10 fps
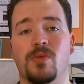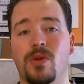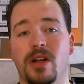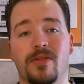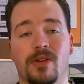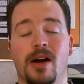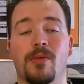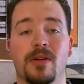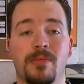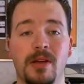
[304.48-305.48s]
whatever. I
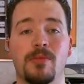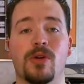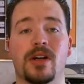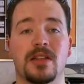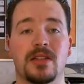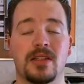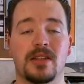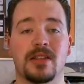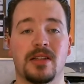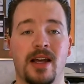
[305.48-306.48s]
want to be more
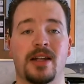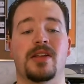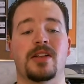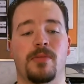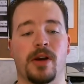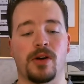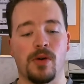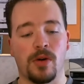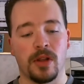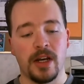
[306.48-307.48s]
consistent in that. That's my
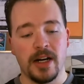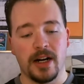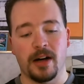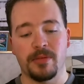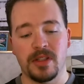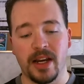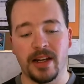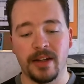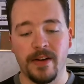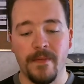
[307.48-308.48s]
goal.
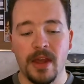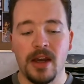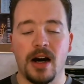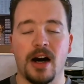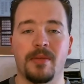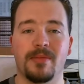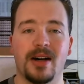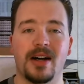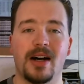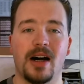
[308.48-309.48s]
Second,
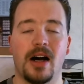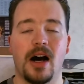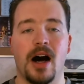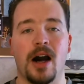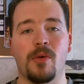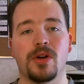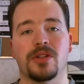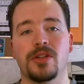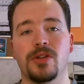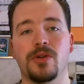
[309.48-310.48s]
I want
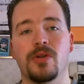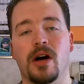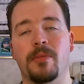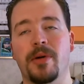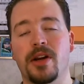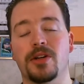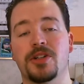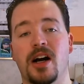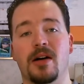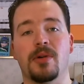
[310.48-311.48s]
to do a better
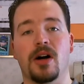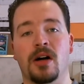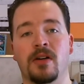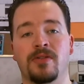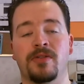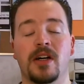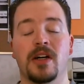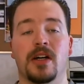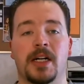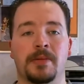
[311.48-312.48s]
job of
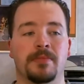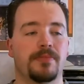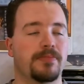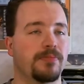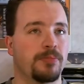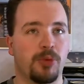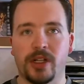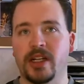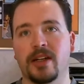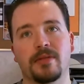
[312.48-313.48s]

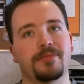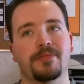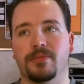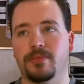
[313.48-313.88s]
bringing